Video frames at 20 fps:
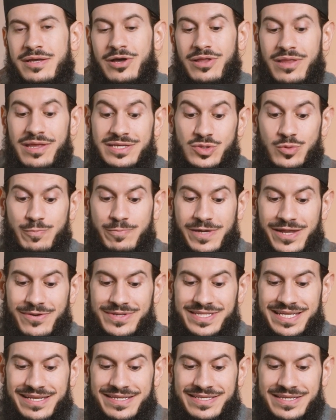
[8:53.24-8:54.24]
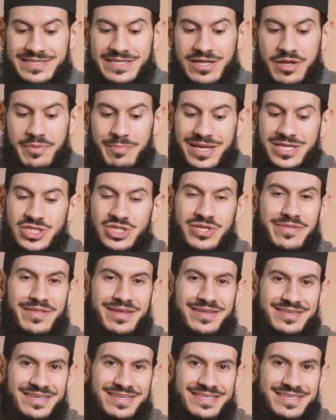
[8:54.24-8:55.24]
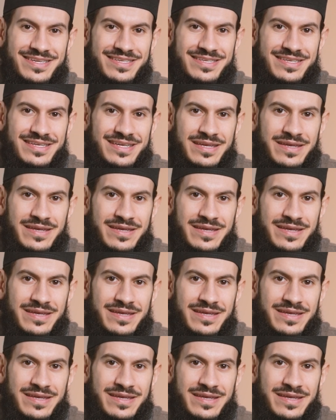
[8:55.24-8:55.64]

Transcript: Allah subhanahu wa ta'ala does not mention that detail,